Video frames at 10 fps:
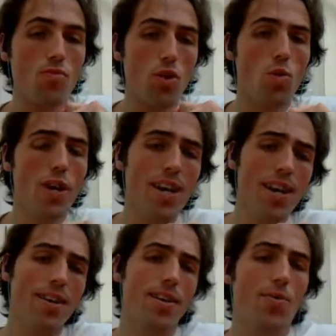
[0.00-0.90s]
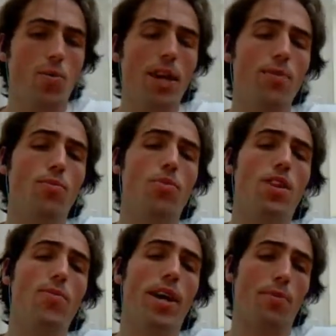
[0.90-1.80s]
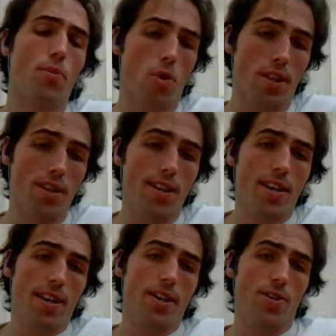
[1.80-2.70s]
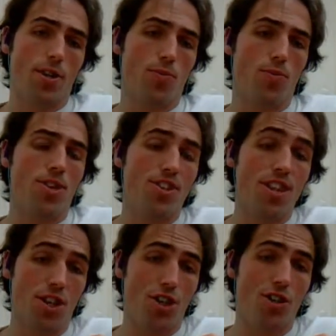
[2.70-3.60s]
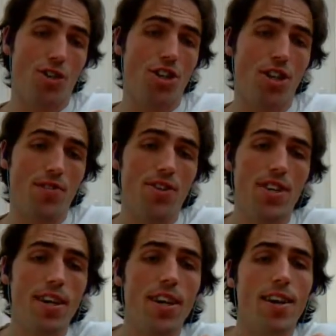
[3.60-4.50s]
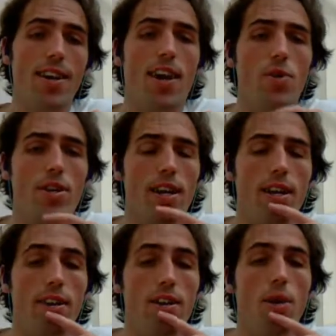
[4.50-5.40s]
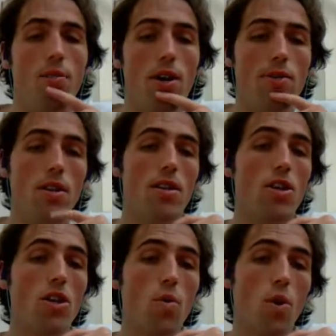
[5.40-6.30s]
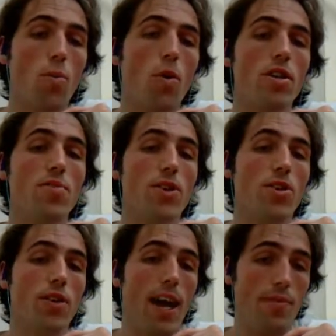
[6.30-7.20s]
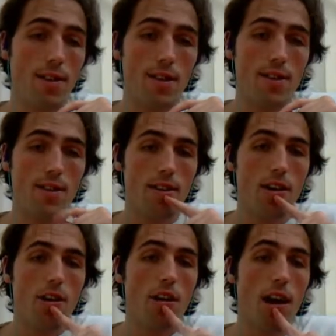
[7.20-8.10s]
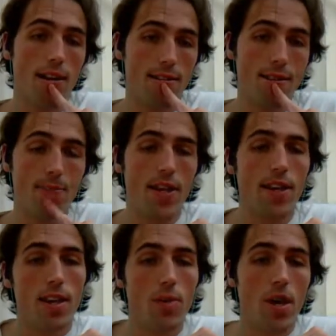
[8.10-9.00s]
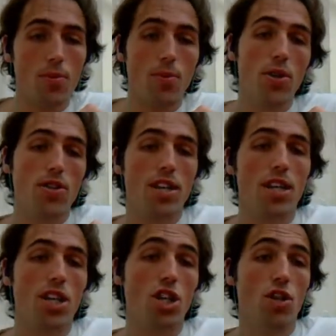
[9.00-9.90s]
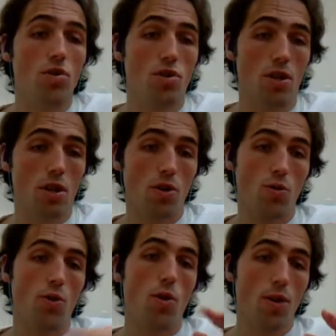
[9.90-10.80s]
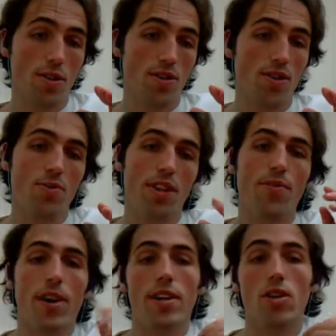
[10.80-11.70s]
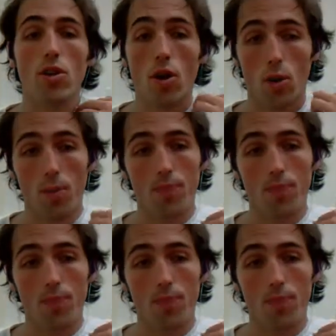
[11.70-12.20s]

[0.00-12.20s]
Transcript: when I lived back in Portland during the recession, during the GFC, I worked at a nonprofit called Court Appointed Special Advocates, CASA, and we helped abused and neglected children go through the court systems and find a good home.